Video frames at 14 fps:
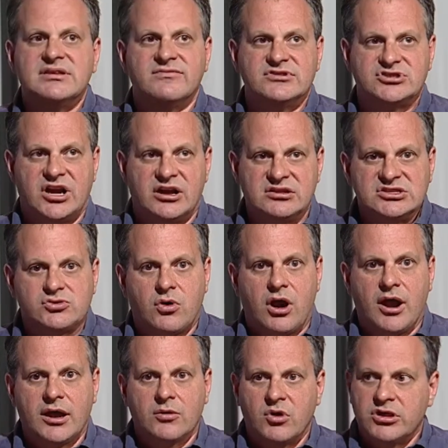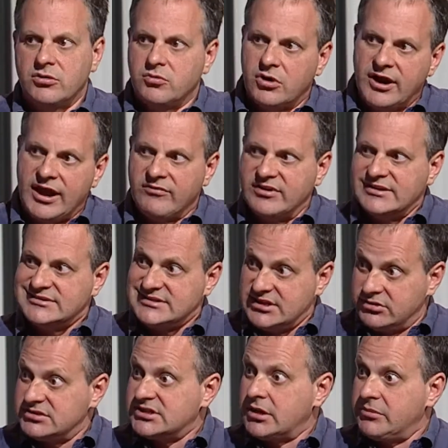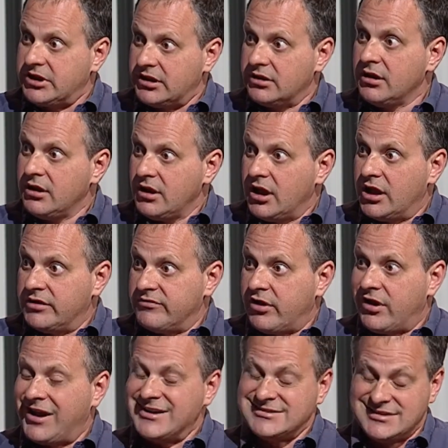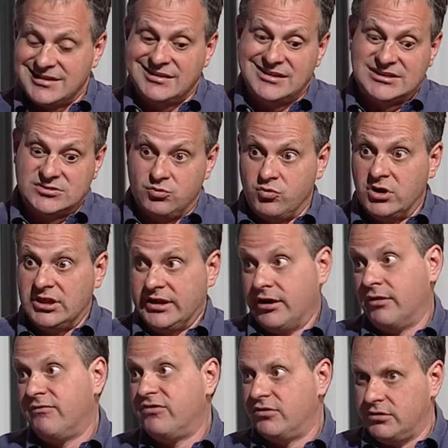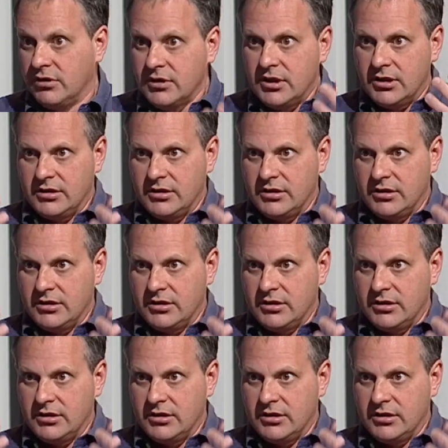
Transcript: if a child is crying, whether we're having tears coming out of our eyes, I think that's really helpful.